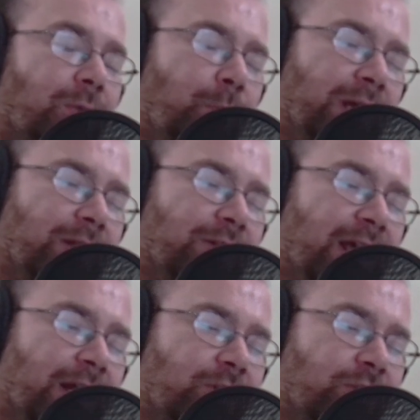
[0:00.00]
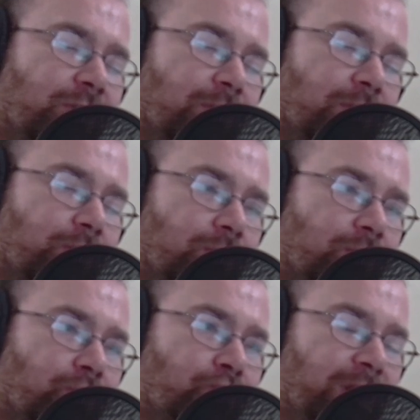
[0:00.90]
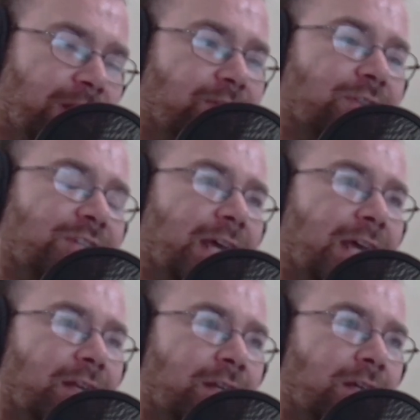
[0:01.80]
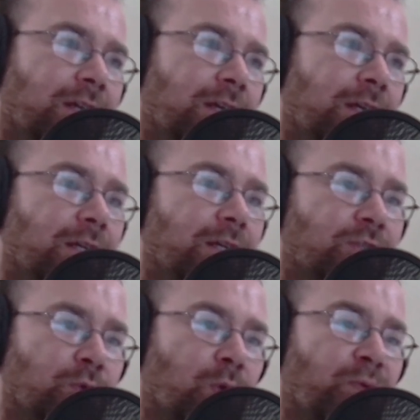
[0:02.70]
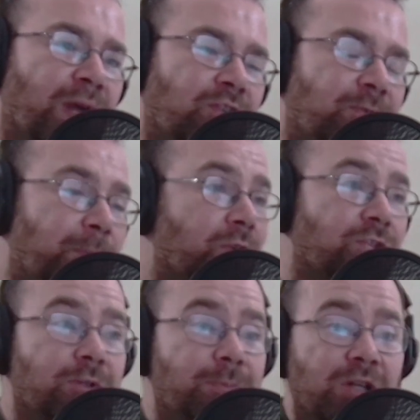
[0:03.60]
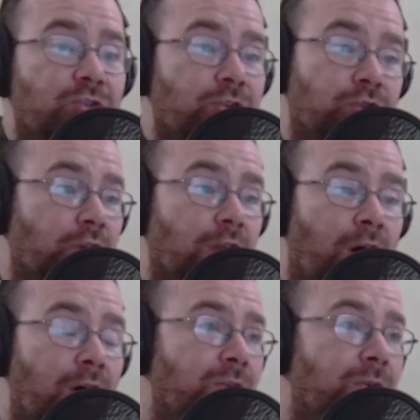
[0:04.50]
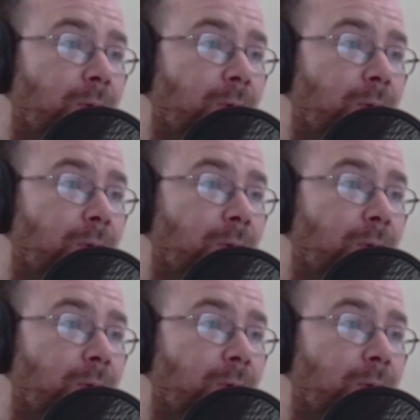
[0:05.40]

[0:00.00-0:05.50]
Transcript: way the tension just rears its head, it's so effective because it's been such a lark up